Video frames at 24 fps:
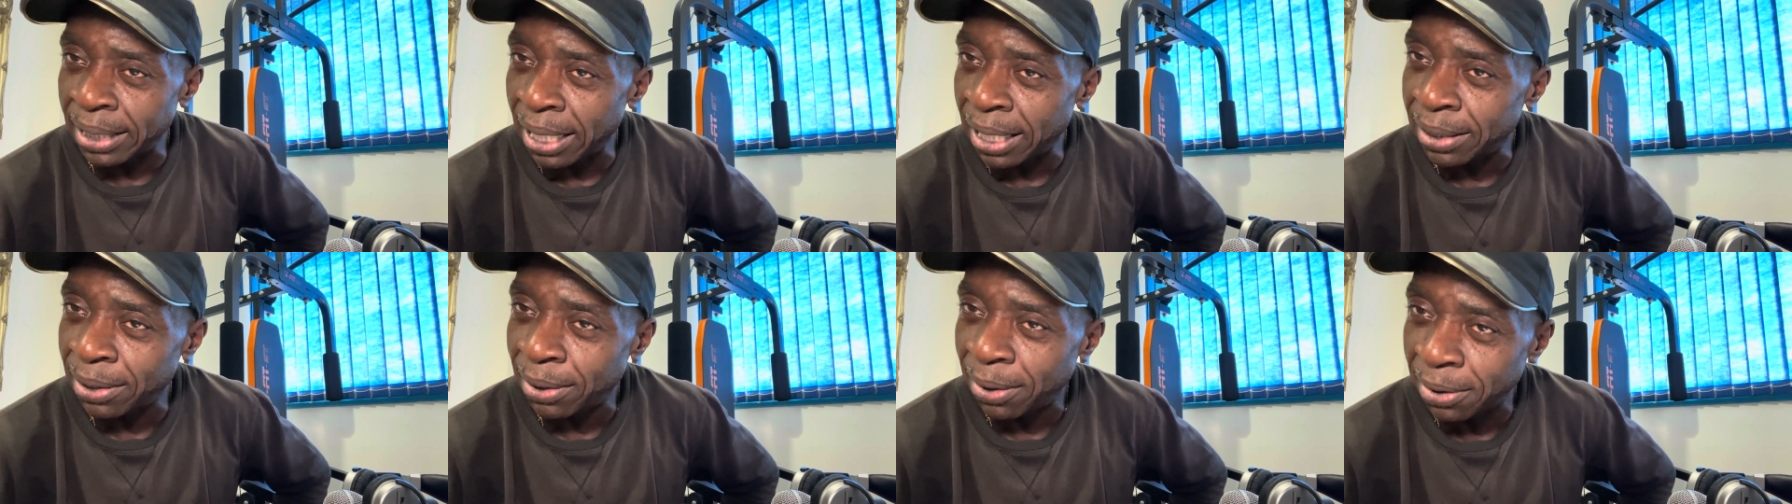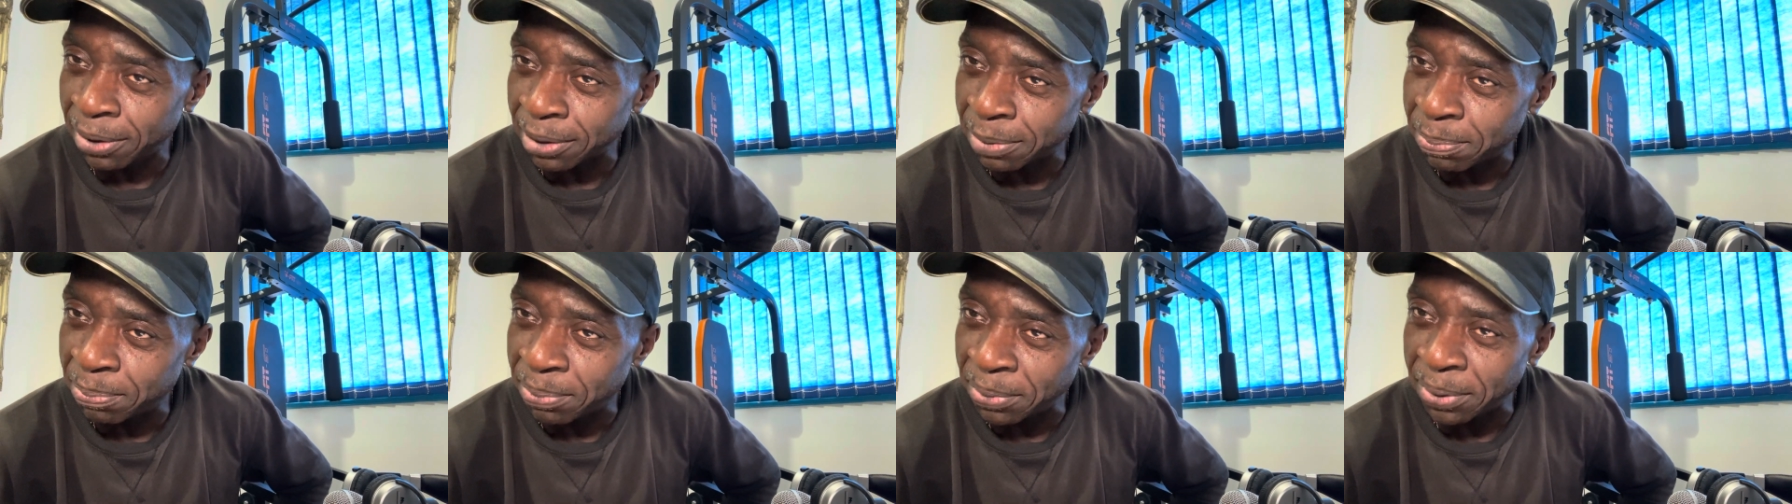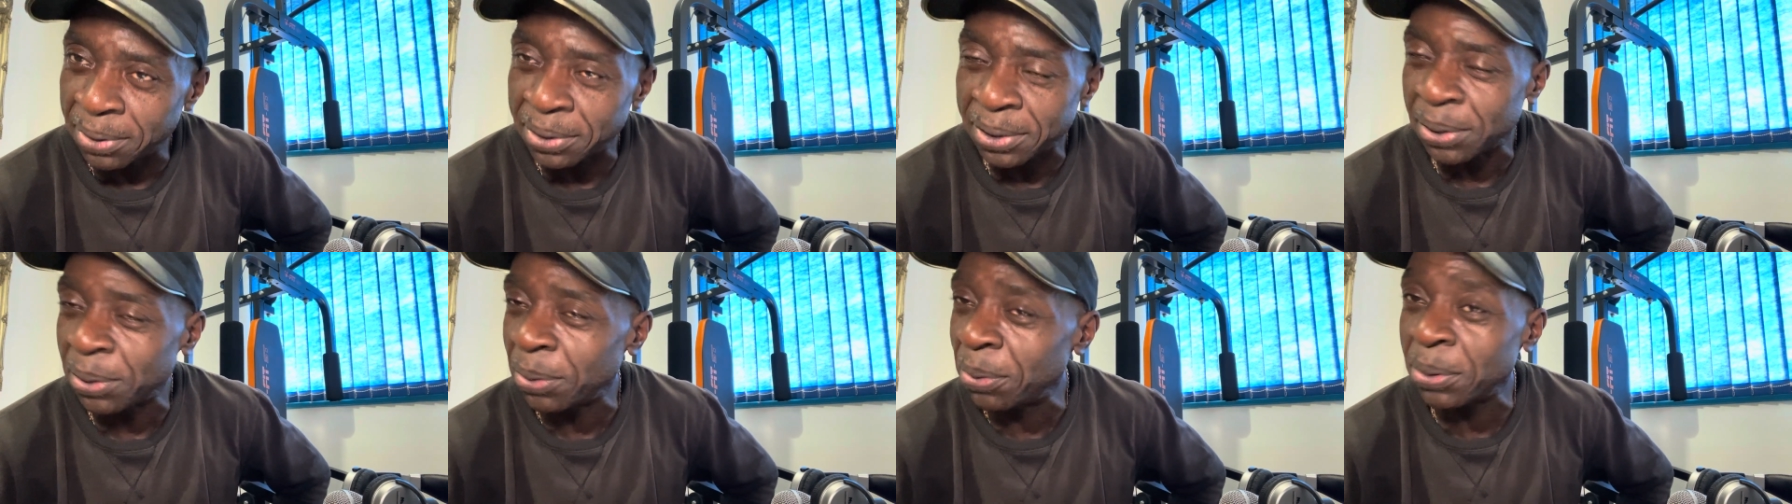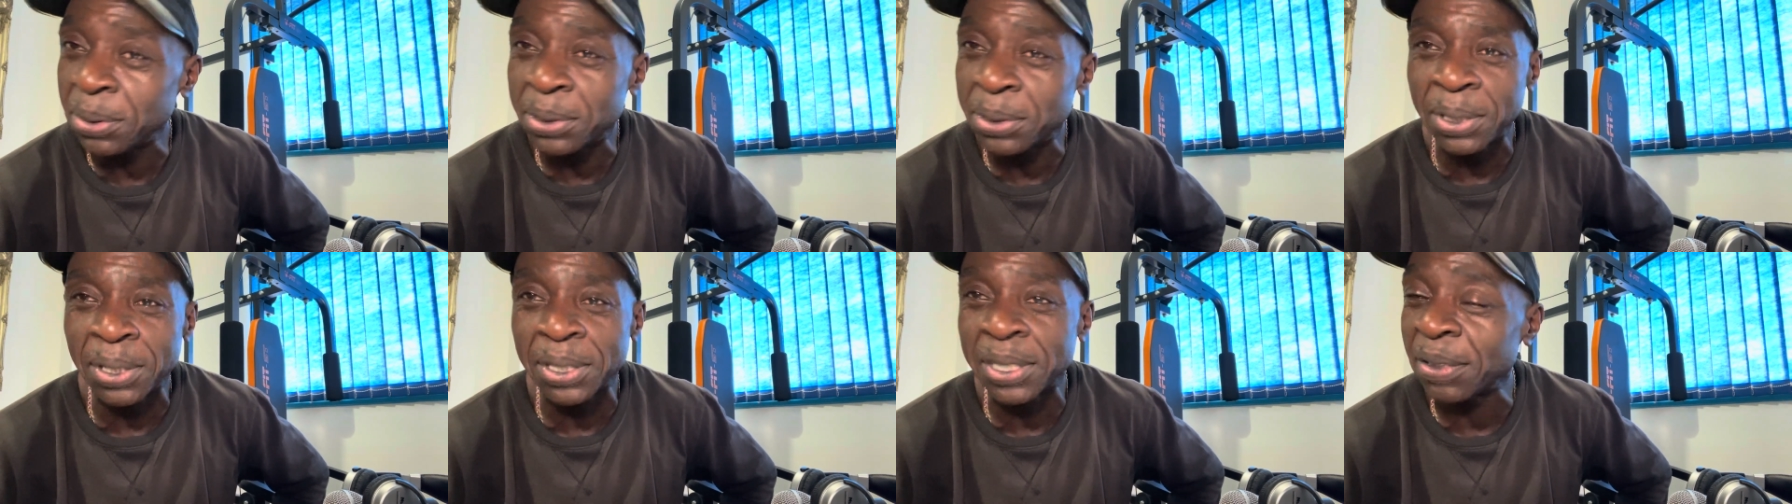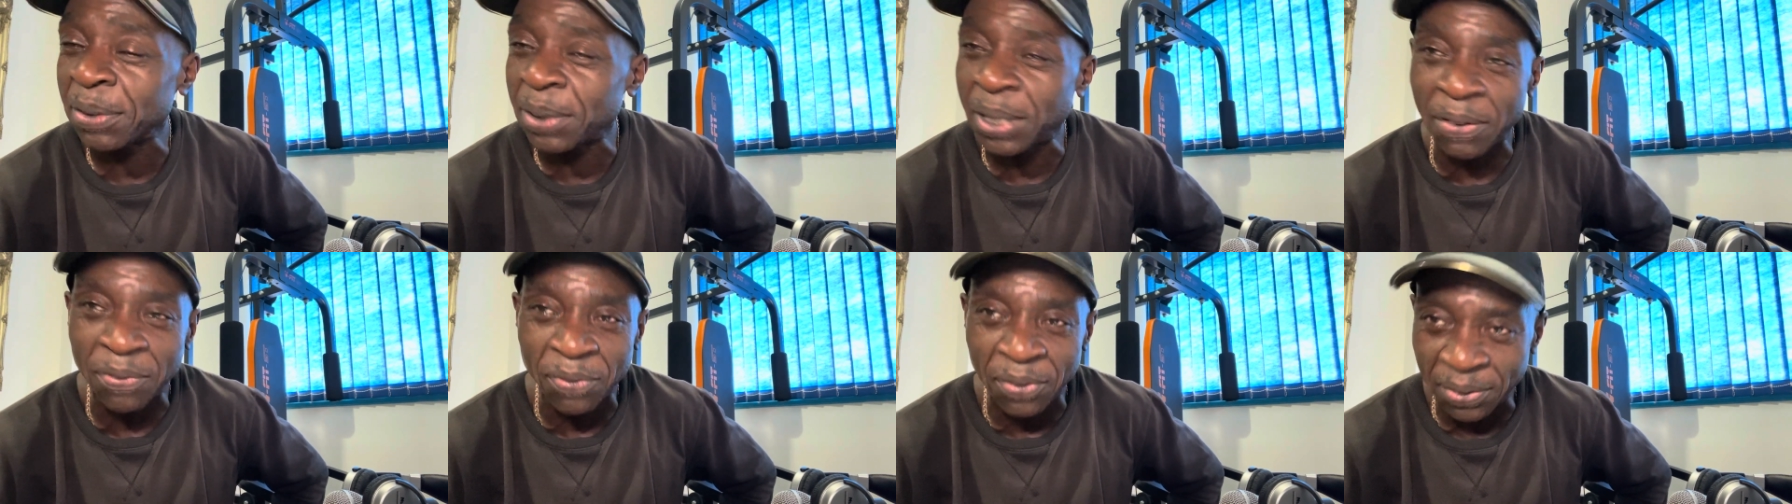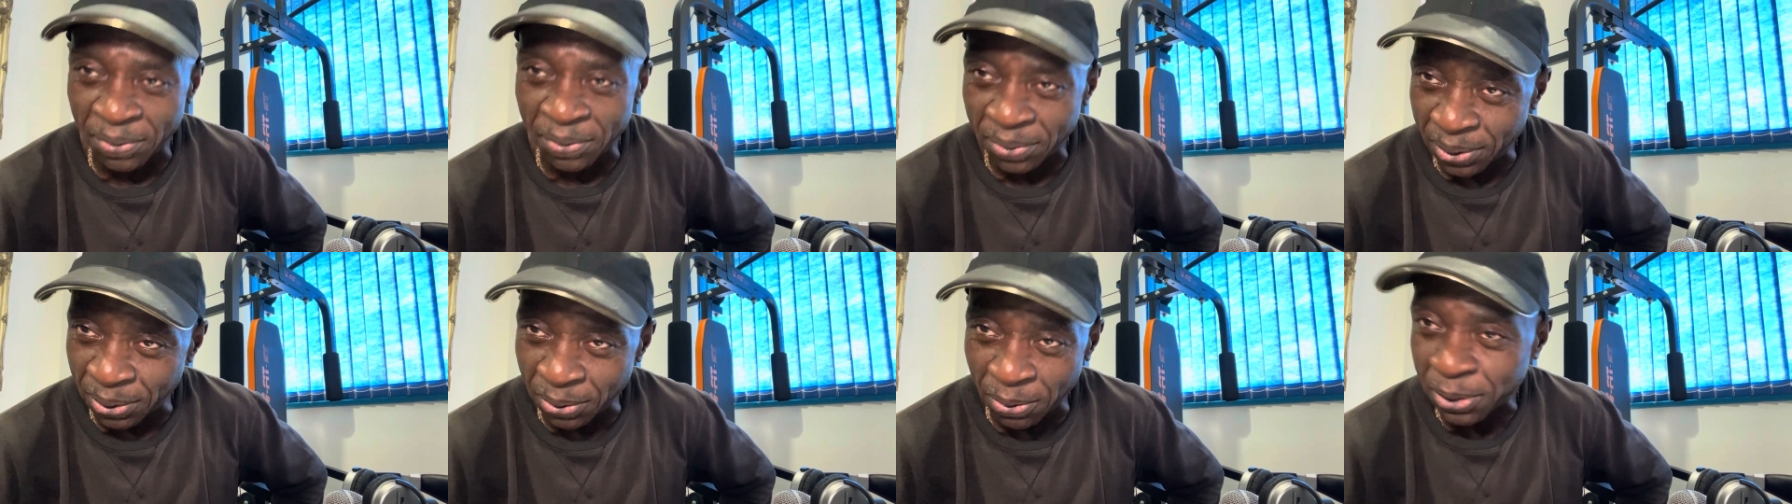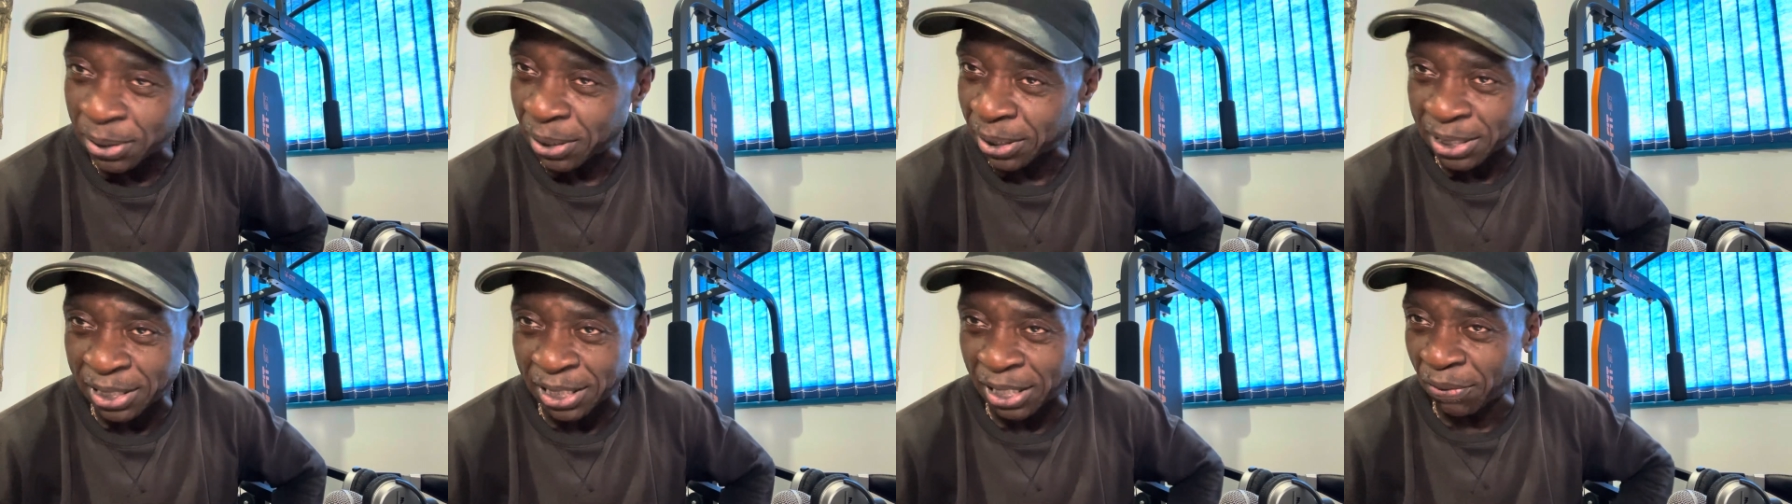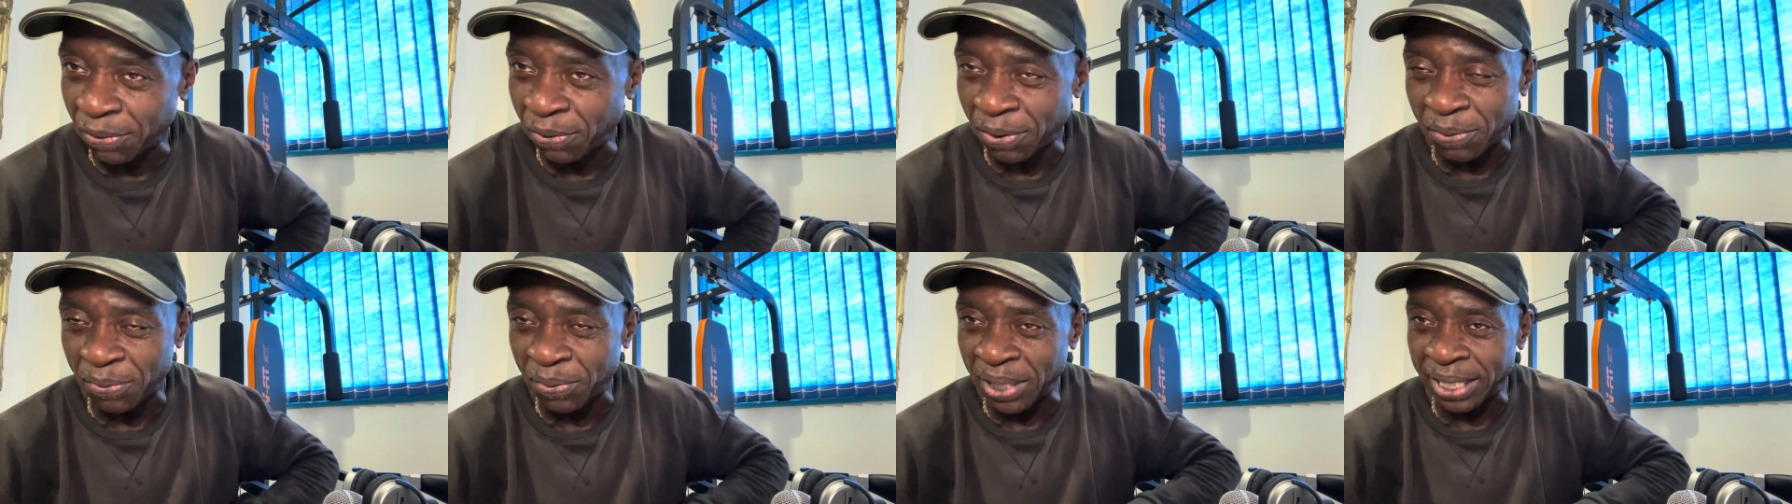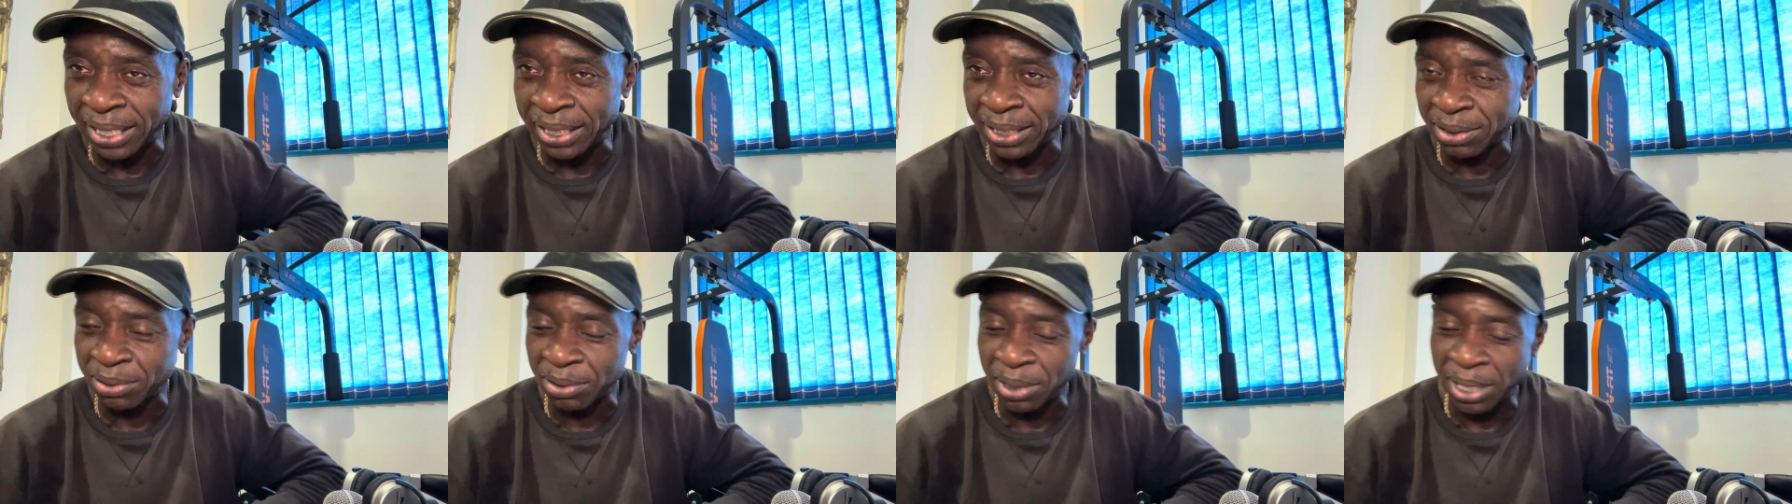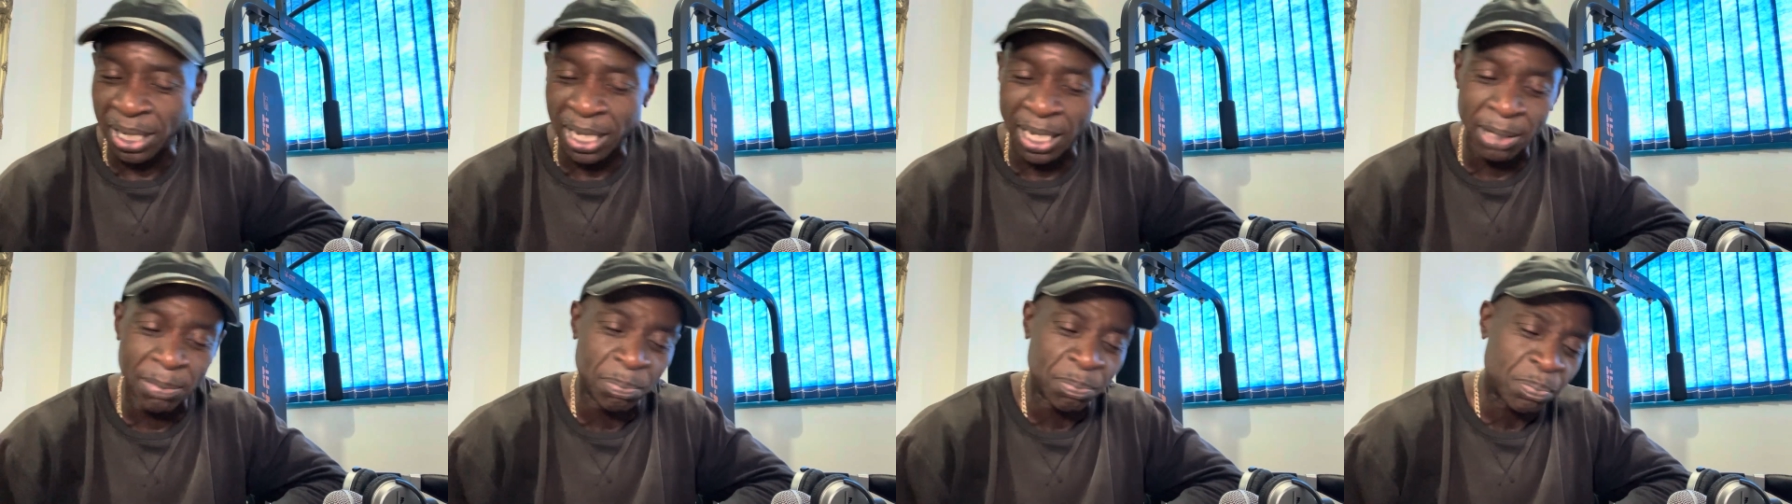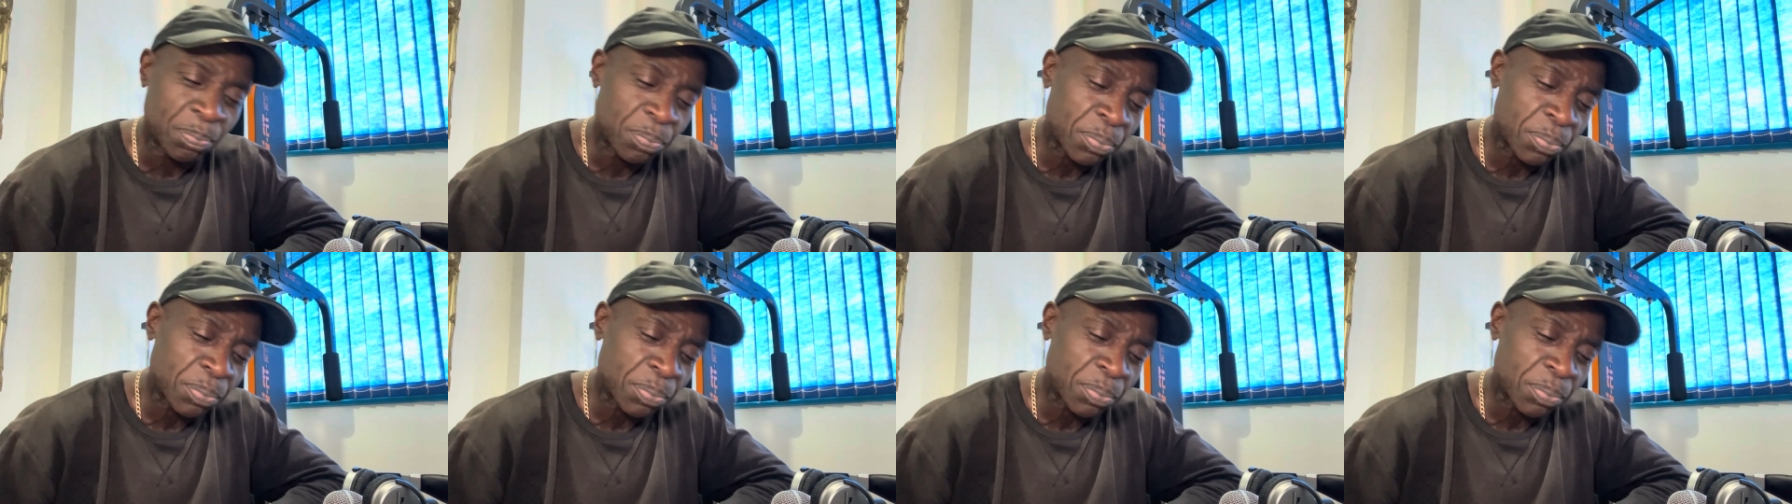hospitals and all sorts of different things, right?